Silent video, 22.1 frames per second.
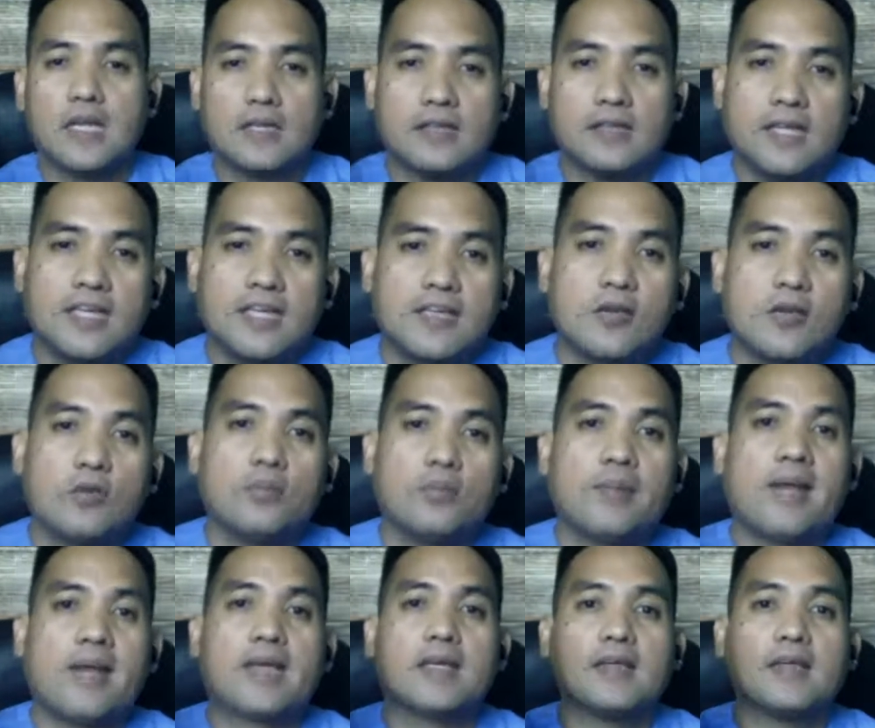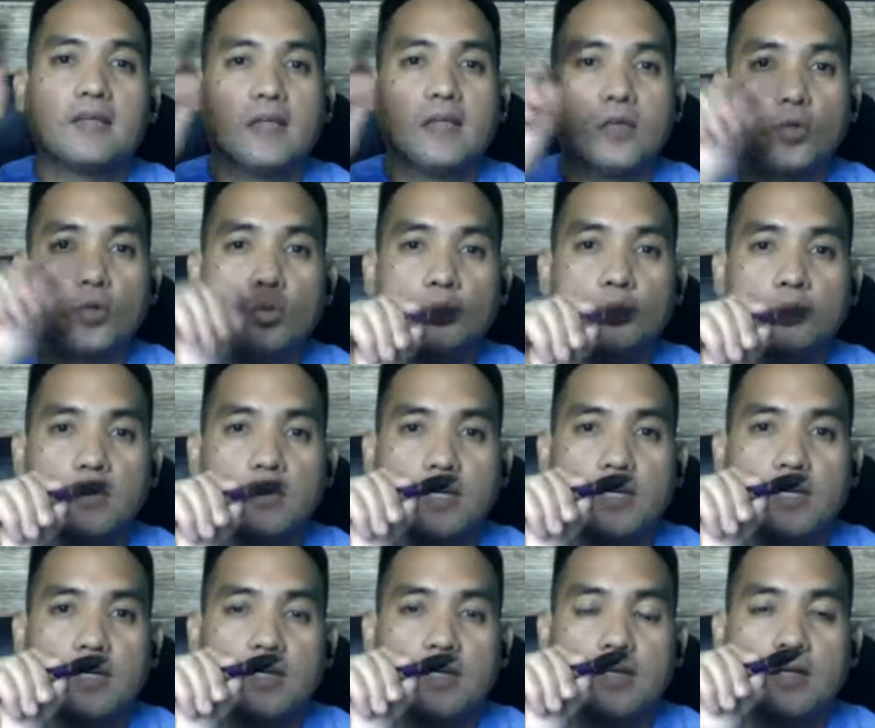They go back in the loop,
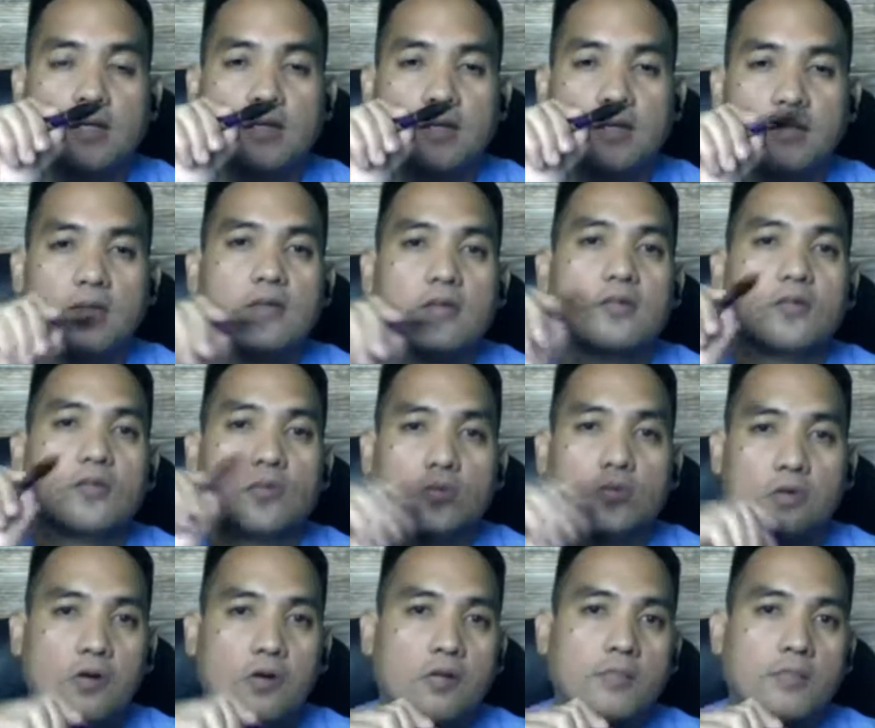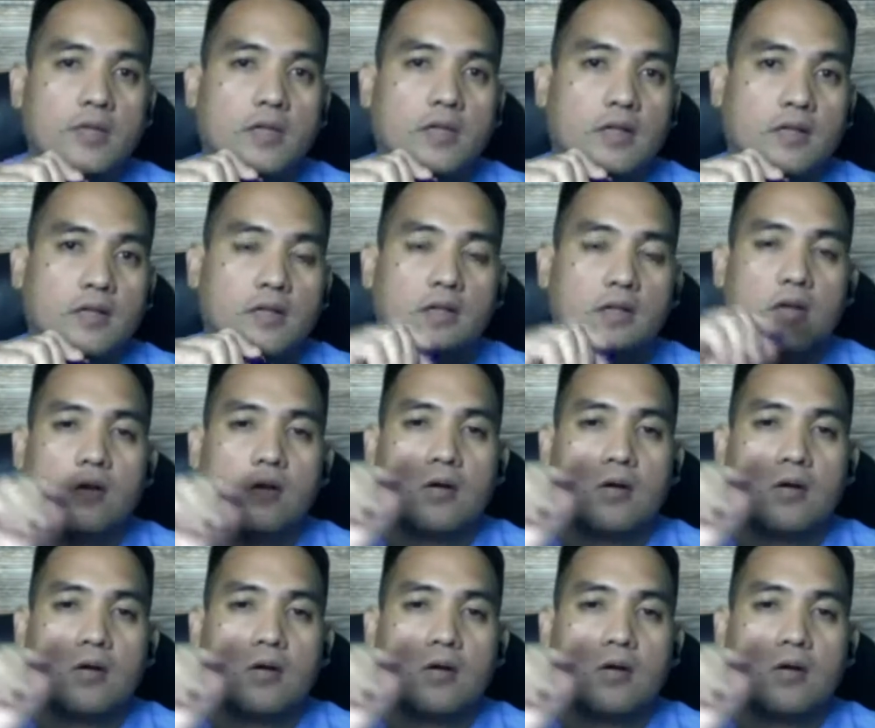either through home health